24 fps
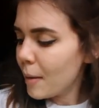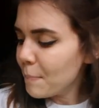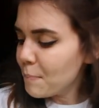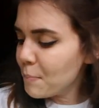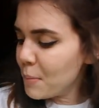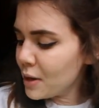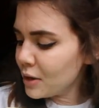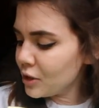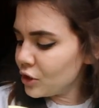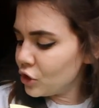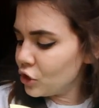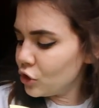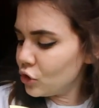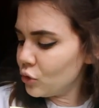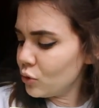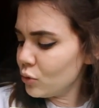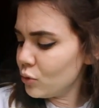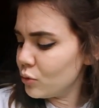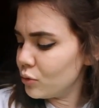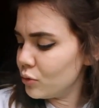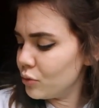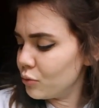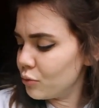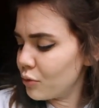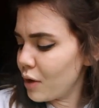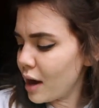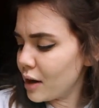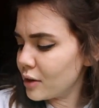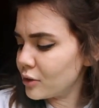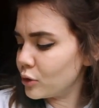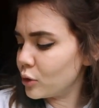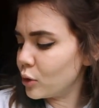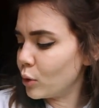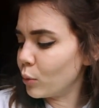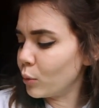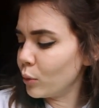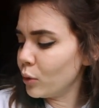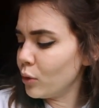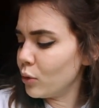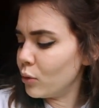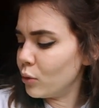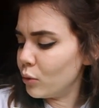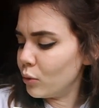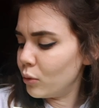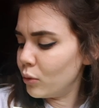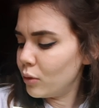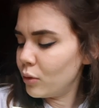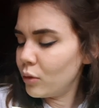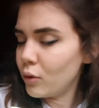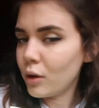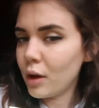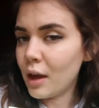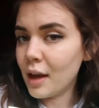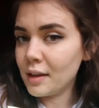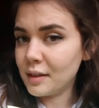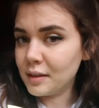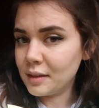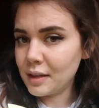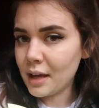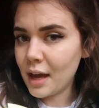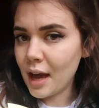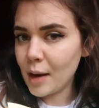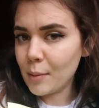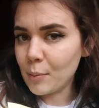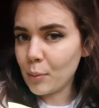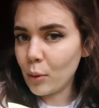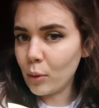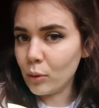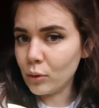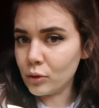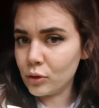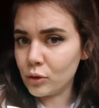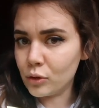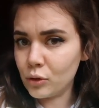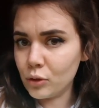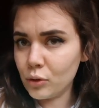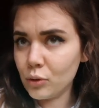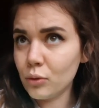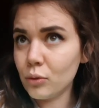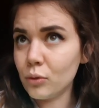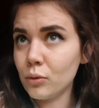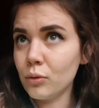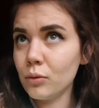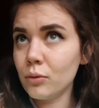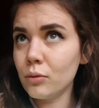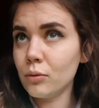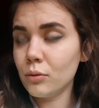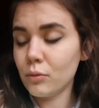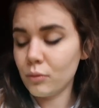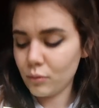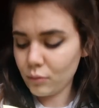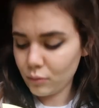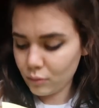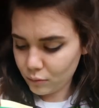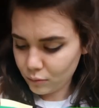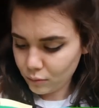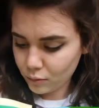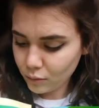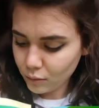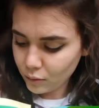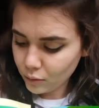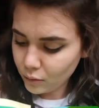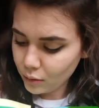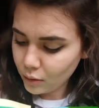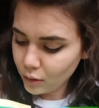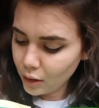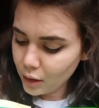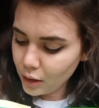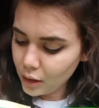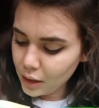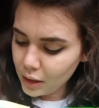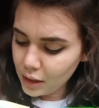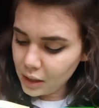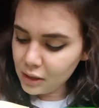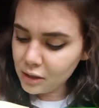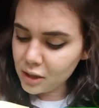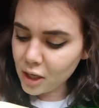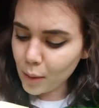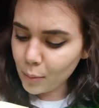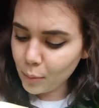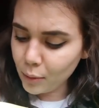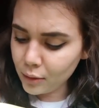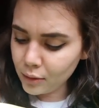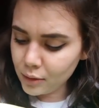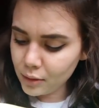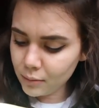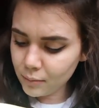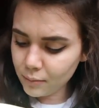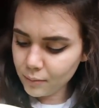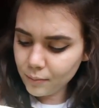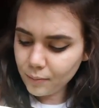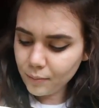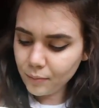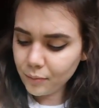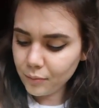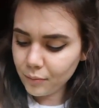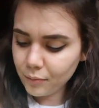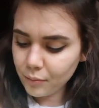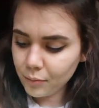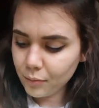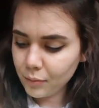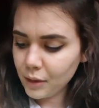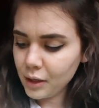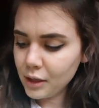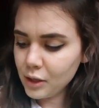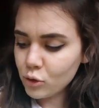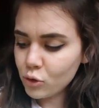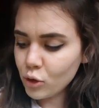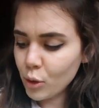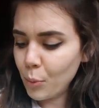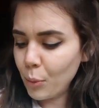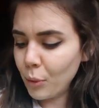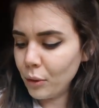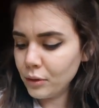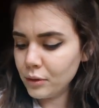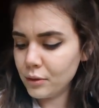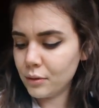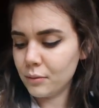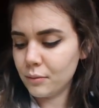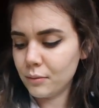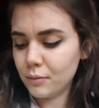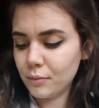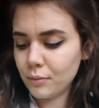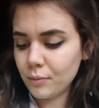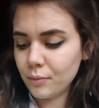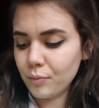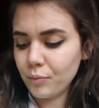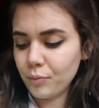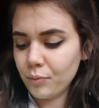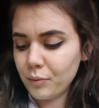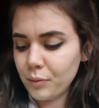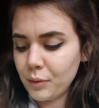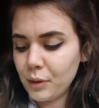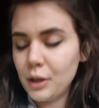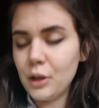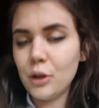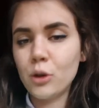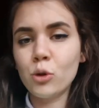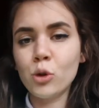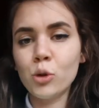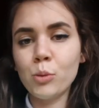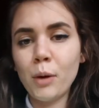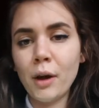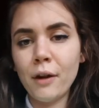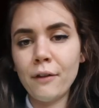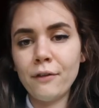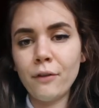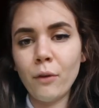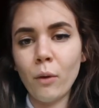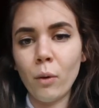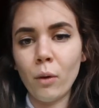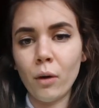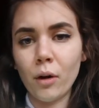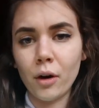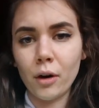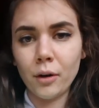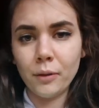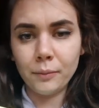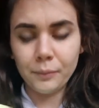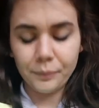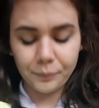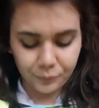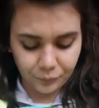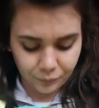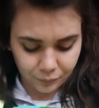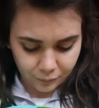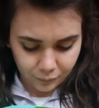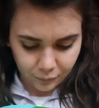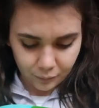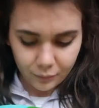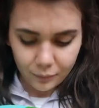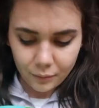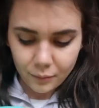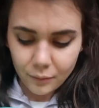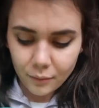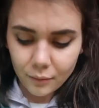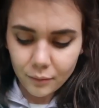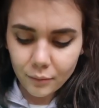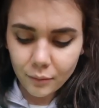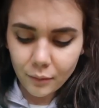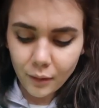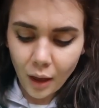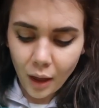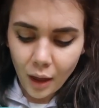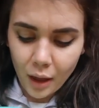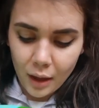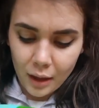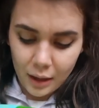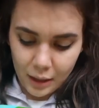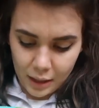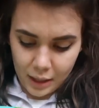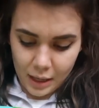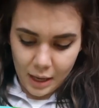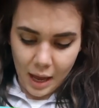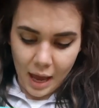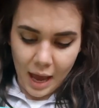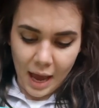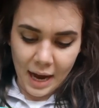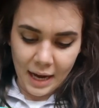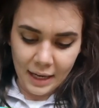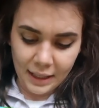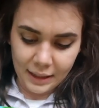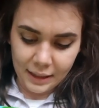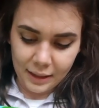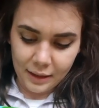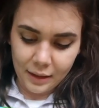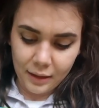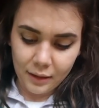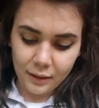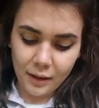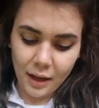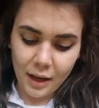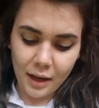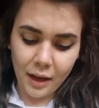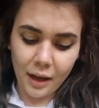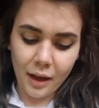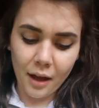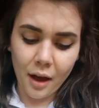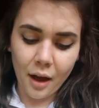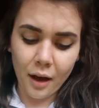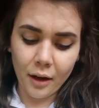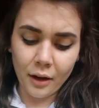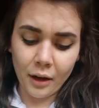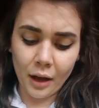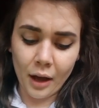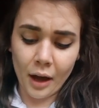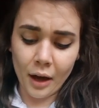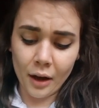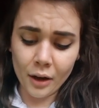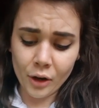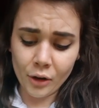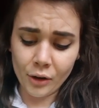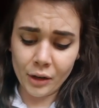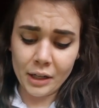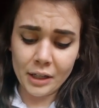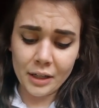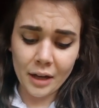But soon Rex grew, as tadpoles do. He doubled. He tripled. He grew by 4. He ate like a hungry